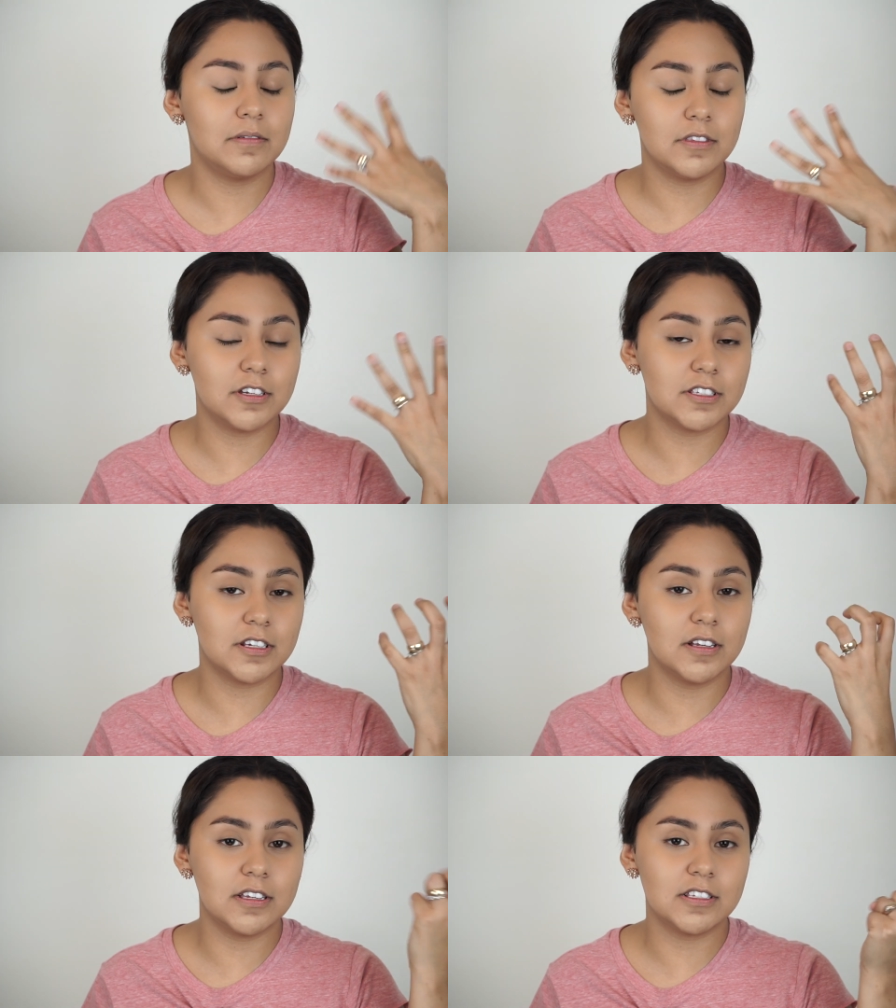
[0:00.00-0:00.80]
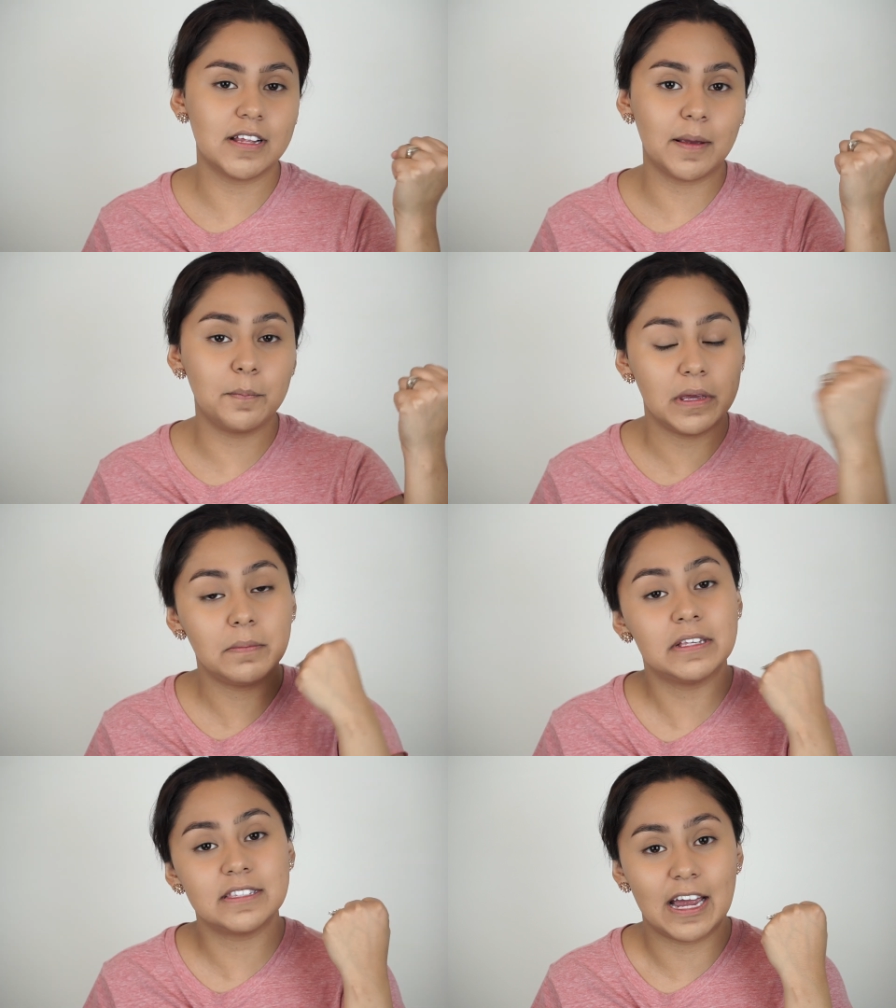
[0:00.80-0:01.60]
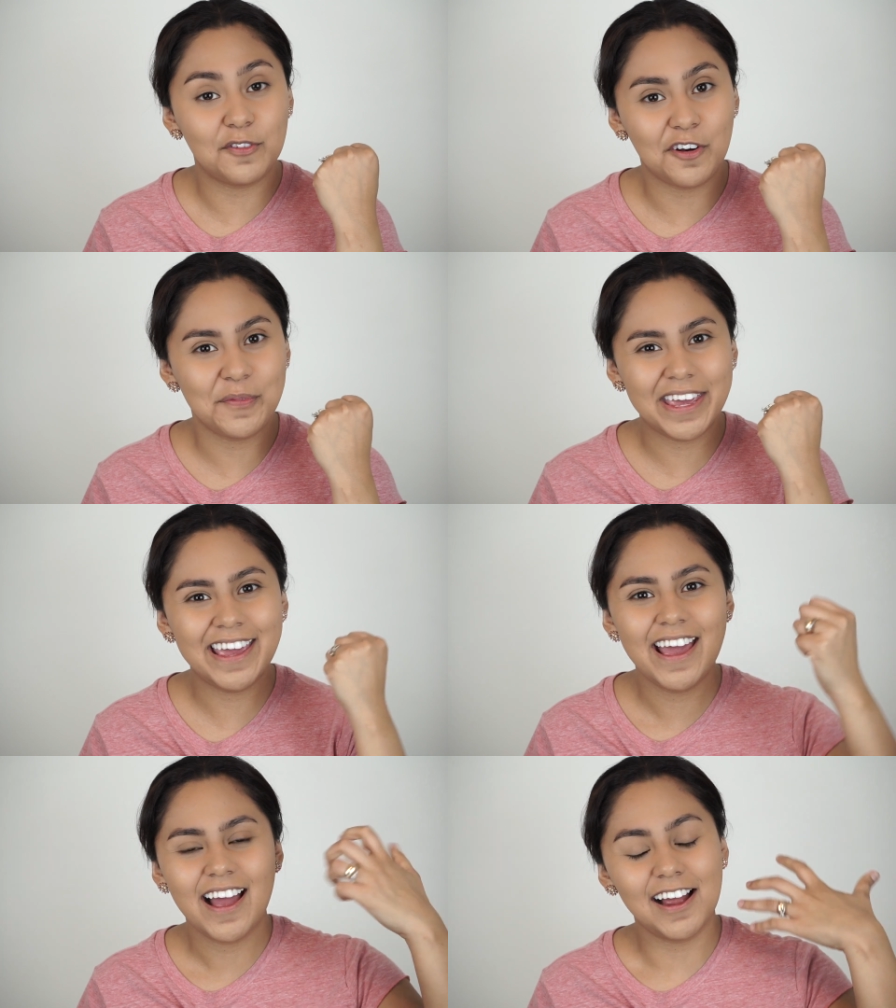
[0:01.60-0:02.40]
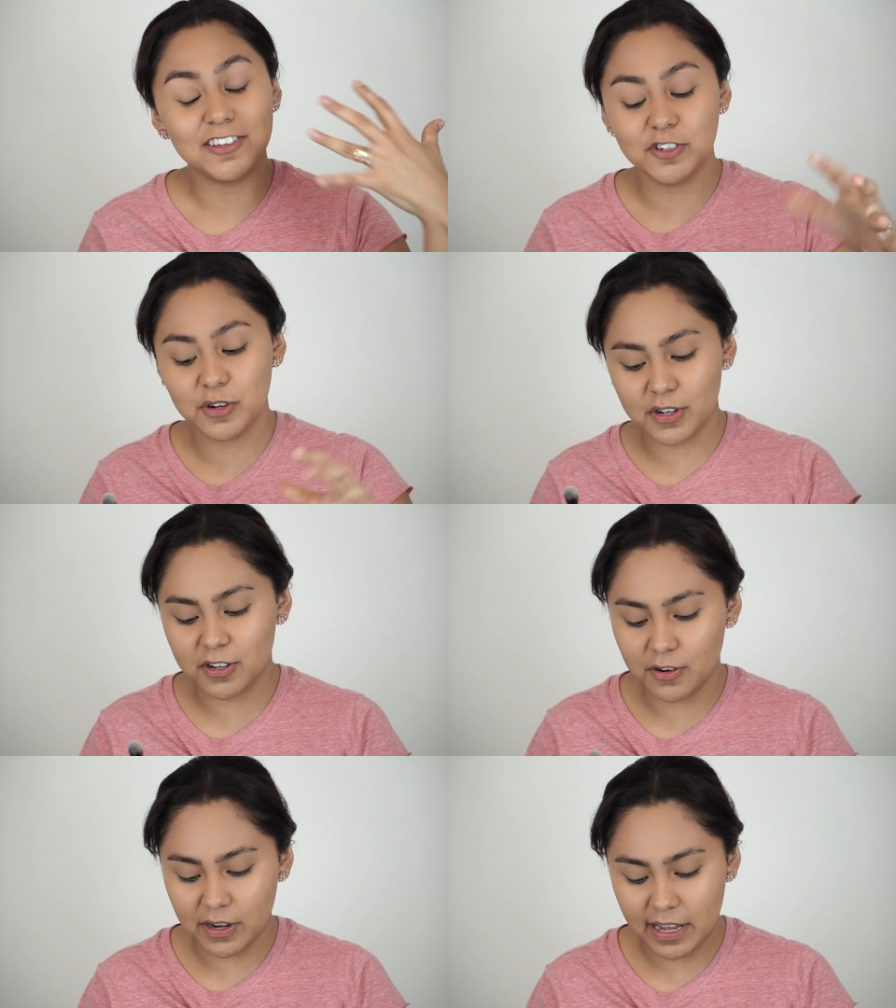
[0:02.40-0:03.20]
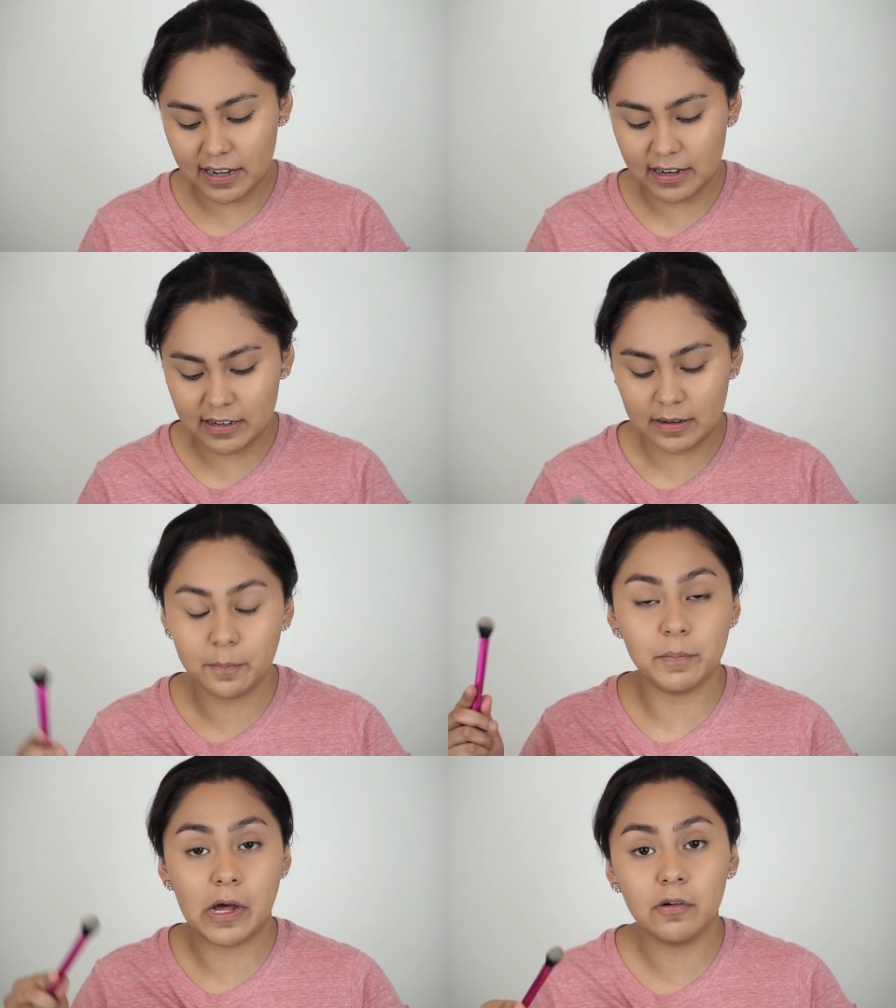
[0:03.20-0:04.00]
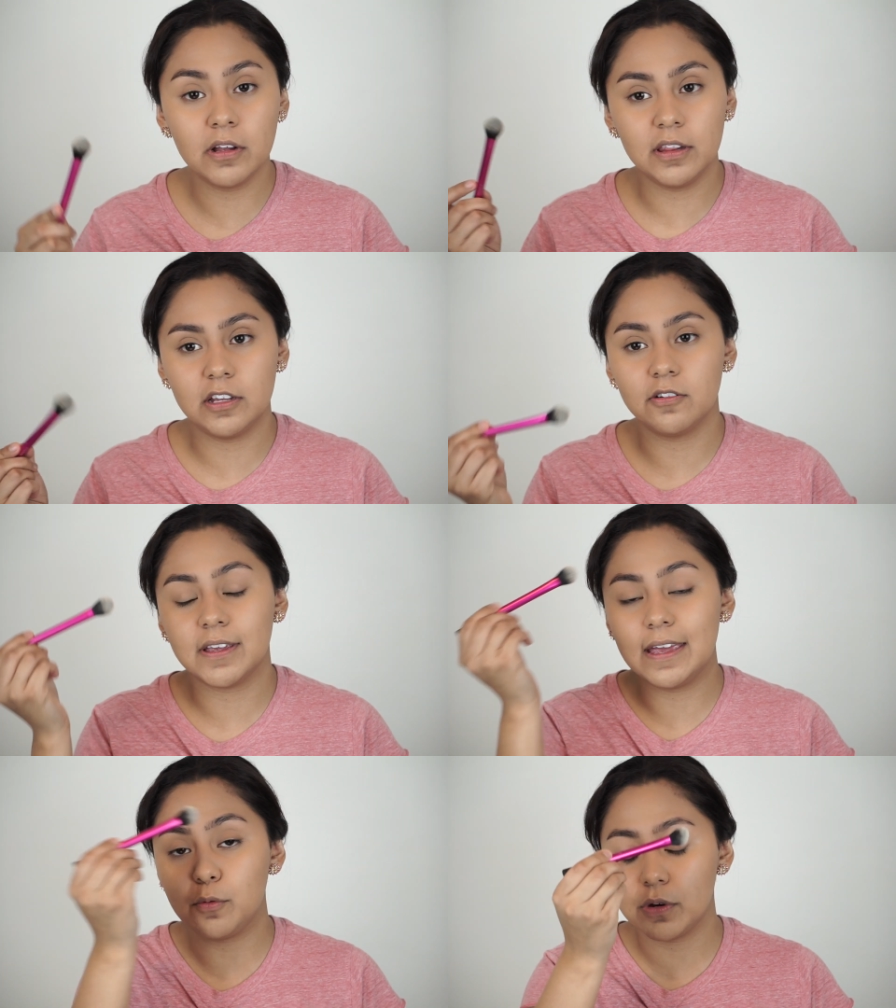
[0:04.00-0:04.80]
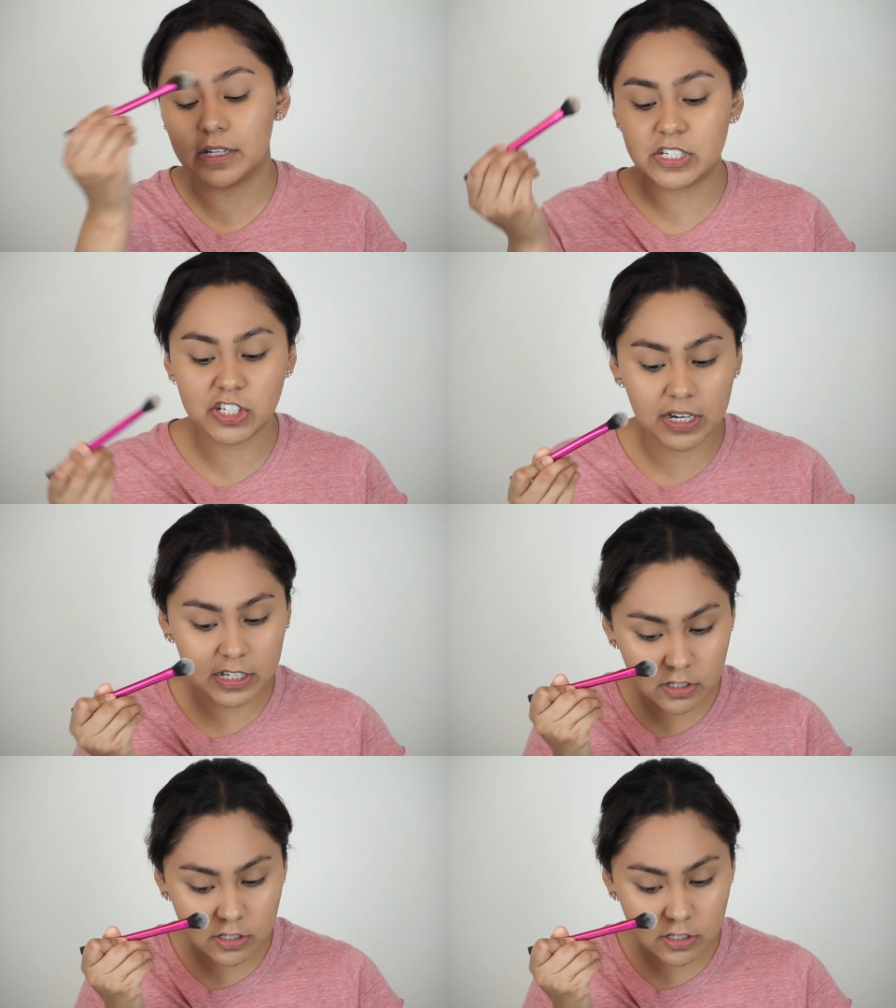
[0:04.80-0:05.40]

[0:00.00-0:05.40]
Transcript: the sun is like beaming down on me, I do go ahead and melt a little and get really shiny.